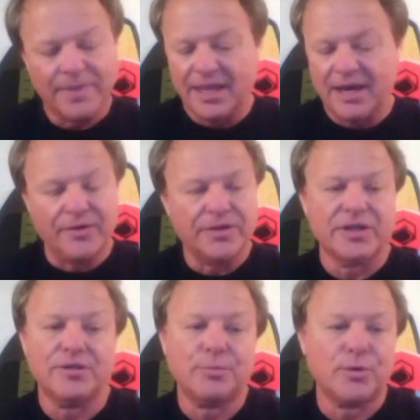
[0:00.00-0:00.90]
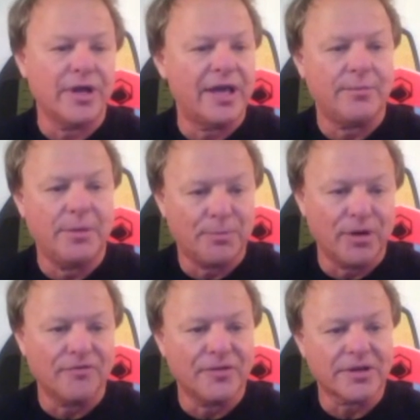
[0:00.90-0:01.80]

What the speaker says: Everything in the board had to be perfect.